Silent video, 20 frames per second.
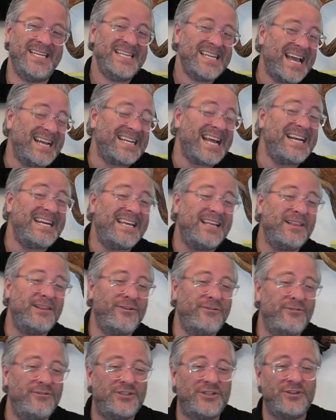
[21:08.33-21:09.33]
And any
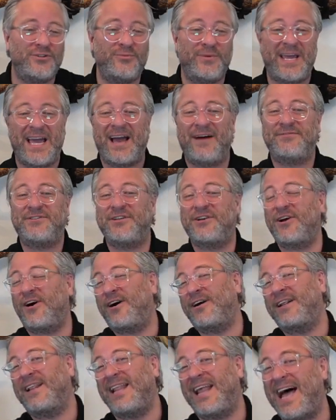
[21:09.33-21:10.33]
allusion we have to
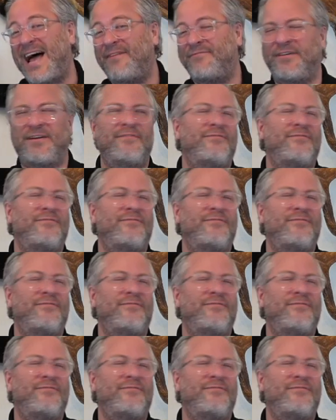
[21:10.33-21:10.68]
God laughing,